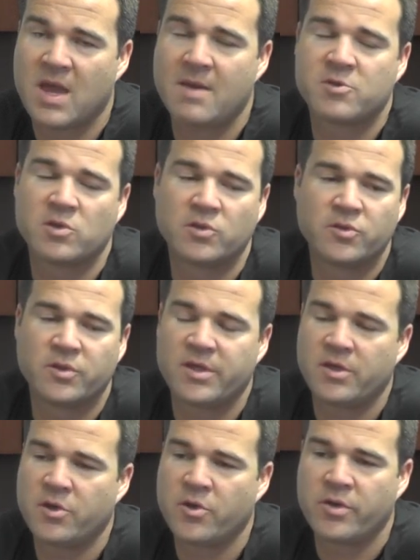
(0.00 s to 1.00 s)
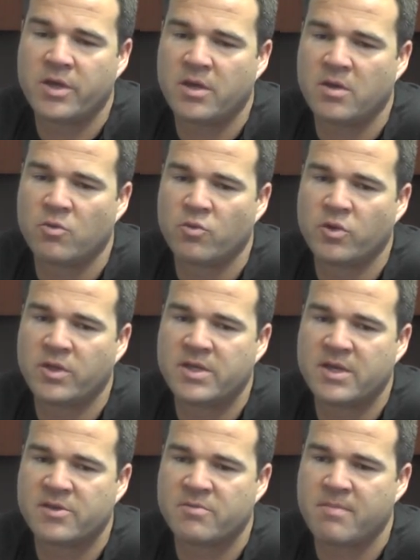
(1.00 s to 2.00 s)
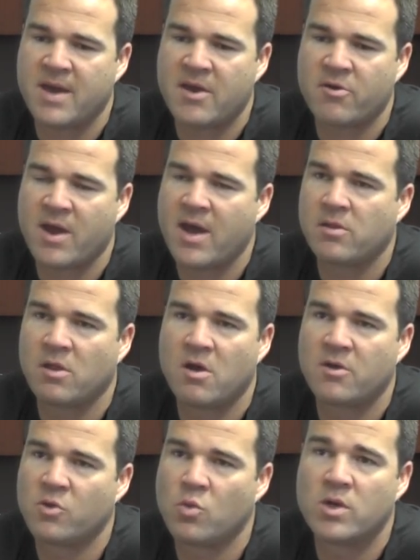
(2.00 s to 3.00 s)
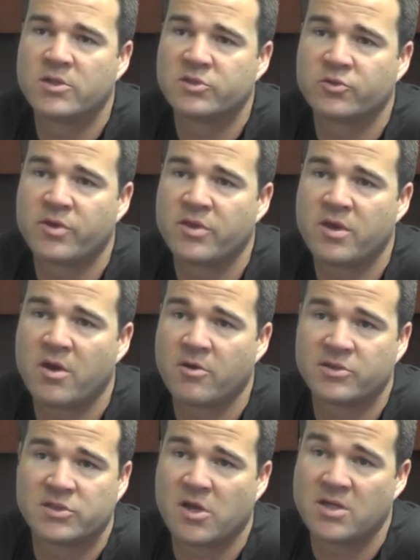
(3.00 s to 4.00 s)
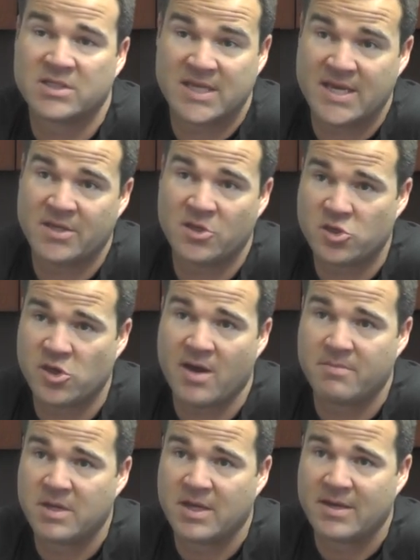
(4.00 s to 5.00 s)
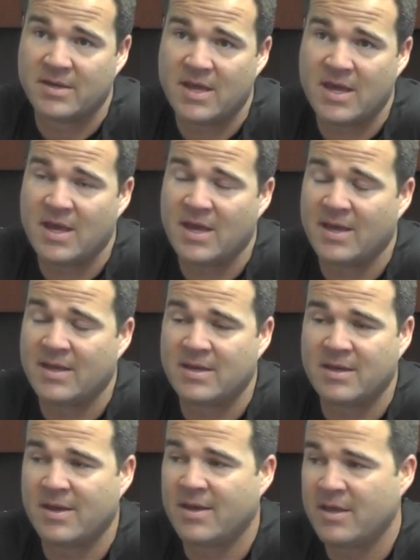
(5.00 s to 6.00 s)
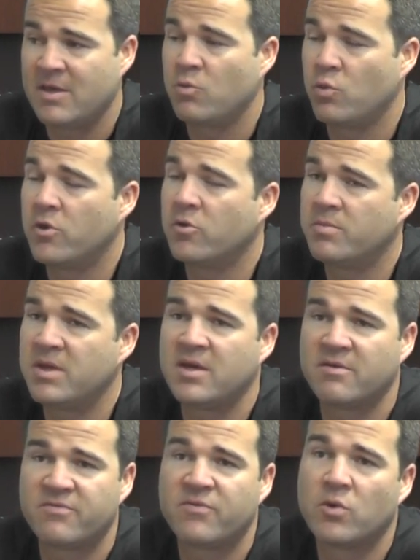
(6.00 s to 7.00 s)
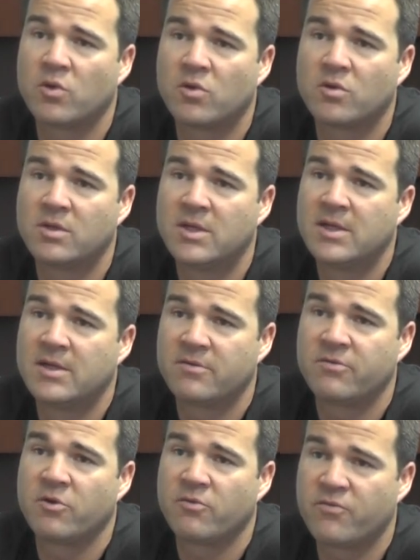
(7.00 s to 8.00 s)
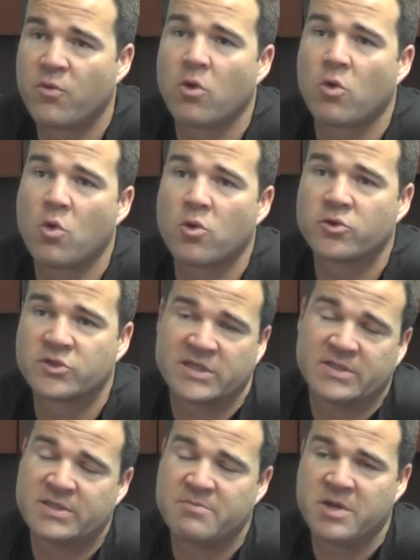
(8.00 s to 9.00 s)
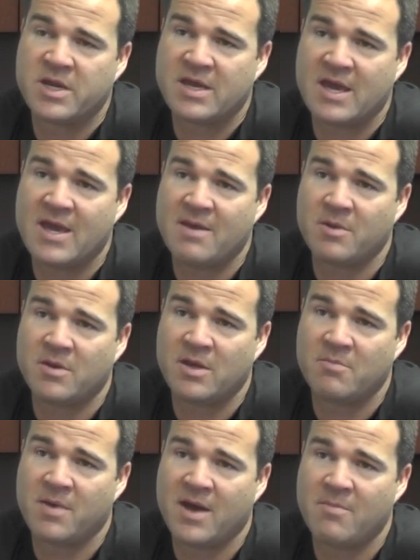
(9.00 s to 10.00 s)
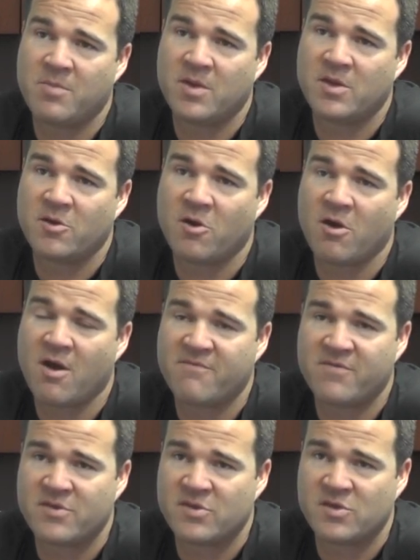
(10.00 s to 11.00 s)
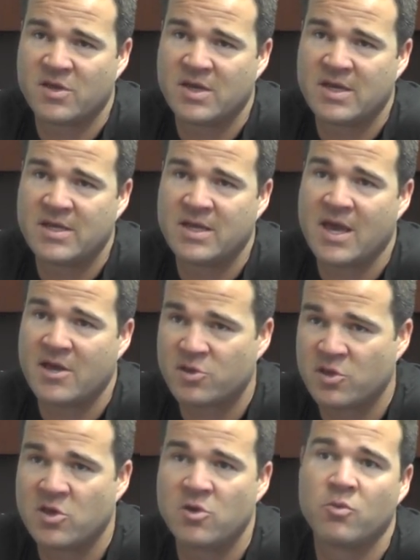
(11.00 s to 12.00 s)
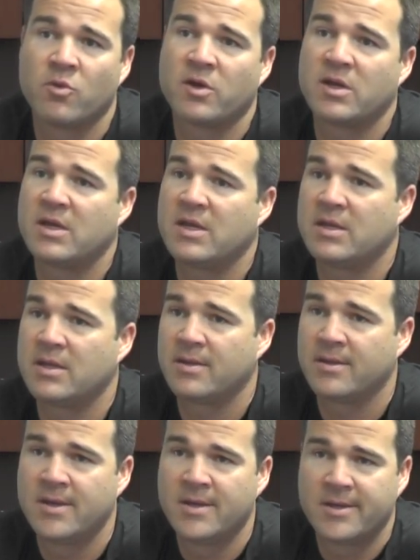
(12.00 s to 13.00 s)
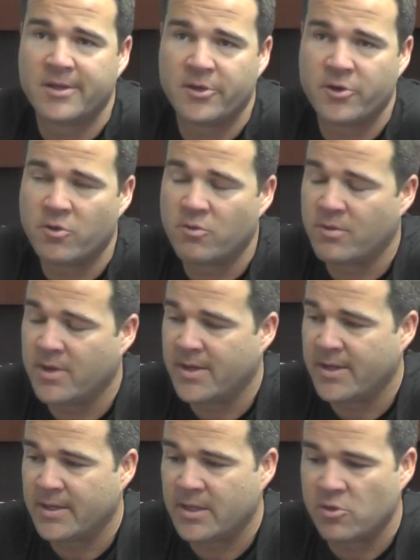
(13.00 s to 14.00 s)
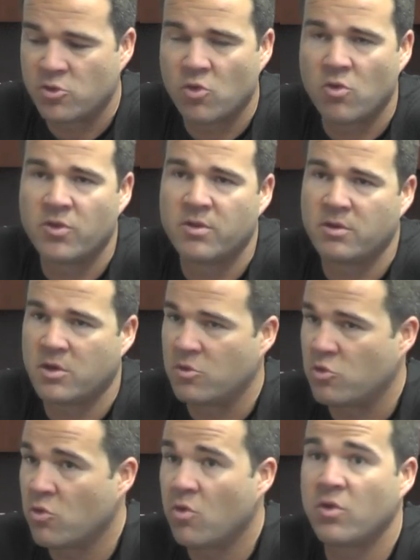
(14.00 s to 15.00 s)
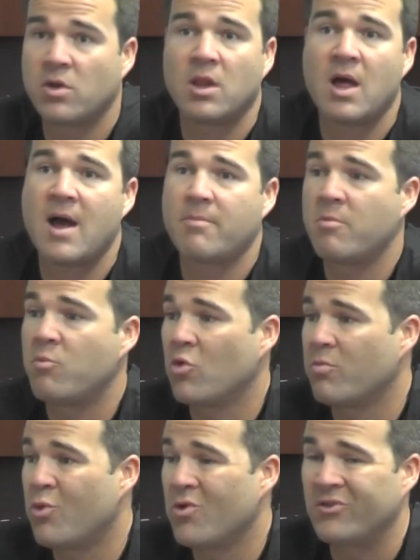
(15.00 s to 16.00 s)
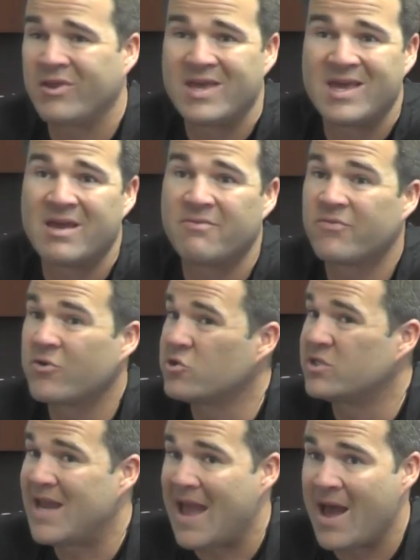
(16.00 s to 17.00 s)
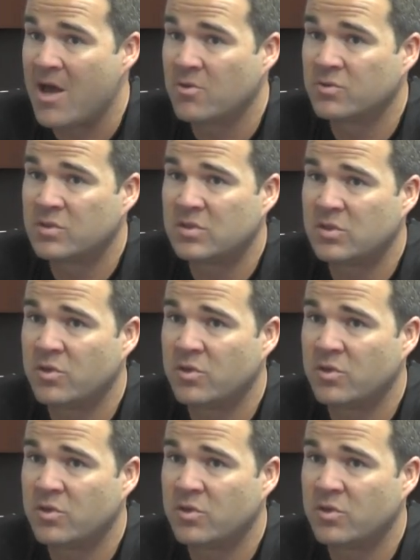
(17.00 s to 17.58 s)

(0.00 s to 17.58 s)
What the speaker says: Absolutely. You know, it really doesn't matter how long the ones are in there as long as they get the job done. And it will be a full, you know, 4-quarter, 60-minute game, in my opinion. Our offense is going to need to execute. We're going to need to, you know, control the clock, but more importantly, get first downs.